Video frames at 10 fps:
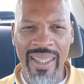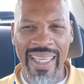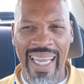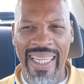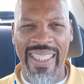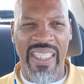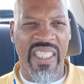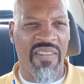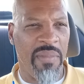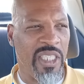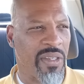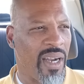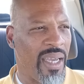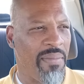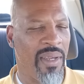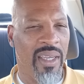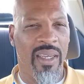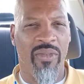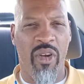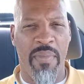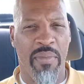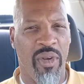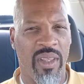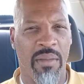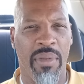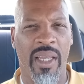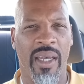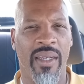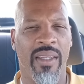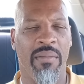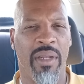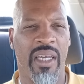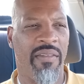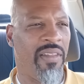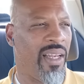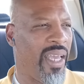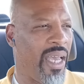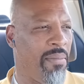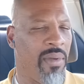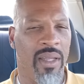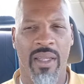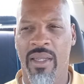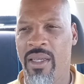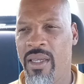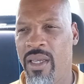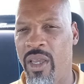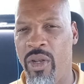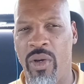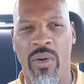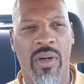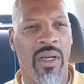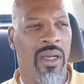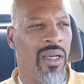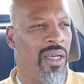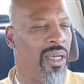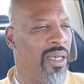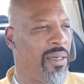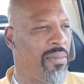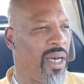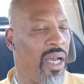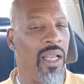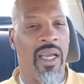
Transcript: the Exodus of Mitzrayim, remembering the blood of the Lamb, you know, Al